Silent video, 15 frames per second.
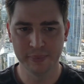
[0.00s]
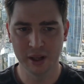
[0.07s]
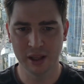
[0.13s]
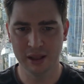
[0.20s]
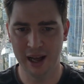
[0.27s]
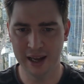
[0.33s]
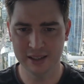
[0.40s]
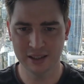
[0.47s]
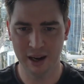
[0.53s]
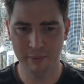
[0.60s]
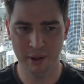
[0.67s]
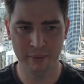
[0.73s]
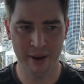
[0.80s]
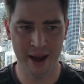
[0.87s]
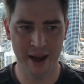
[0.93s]
Last time they
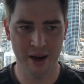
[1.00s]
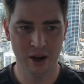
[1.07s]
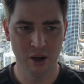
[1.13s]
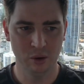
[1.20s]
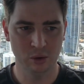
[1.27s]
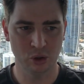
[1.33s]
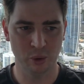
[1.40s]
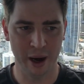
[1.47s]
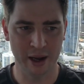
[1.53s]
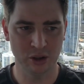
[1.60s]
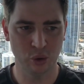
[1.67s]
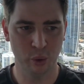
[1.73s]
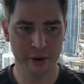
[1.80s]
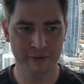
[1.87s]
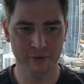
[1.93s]
met was round
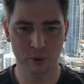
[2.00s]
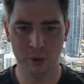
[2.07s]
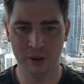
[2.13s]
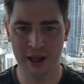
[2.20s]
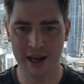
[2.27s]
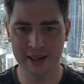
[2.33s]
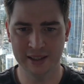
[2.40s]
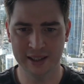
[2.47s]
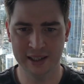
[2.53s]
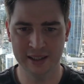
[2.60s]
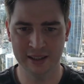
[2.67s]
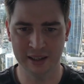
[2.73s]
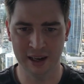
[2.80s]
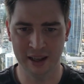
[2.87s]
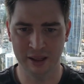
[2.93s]
24 last
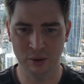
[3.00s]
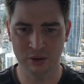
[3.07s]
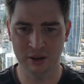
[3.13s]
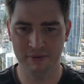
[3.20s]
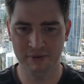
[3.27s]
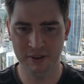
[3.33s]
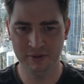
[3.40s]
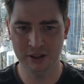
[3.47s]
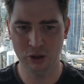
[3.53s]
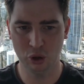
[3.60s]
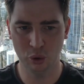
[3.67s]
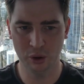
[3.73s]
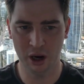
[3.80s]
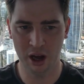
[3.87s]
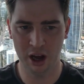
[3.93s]
season, and there was a
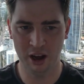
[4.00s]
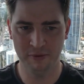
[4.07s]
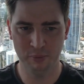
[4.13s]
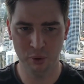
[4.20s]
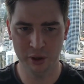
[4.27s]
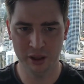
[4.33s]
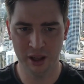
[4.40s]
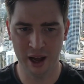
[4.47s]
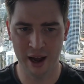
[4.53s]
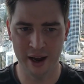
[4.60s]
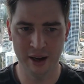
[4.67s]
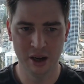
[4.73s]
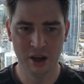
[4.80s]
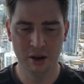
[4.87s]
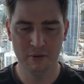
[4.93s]
52.5 point line,
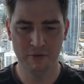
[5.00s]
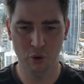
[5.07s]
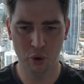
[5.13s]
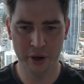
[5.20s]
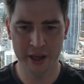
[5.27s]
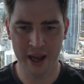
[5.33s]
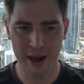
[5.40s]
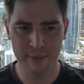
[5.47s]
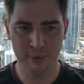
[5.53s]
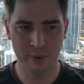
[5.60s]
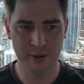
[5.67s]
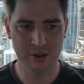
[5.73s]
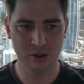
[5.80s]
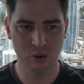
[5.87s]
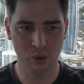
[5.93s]
48
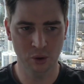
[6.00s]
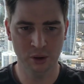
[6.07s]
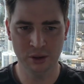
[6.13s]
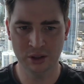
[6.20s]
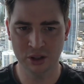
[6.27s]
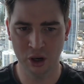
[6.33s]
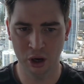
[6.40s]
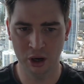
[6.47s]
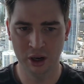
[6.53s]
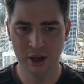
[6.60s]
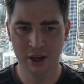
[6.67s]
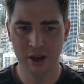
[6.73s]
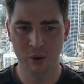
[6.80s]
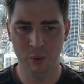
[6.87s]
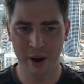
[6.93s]
points scored, so
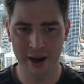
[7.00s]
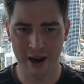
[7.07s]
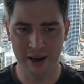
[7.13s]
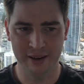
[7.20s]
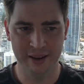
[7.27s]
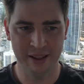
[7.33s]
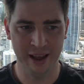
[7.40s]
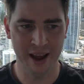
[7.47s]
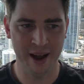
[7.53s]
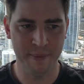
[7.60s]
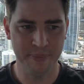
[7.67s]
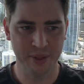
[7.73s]
went under there.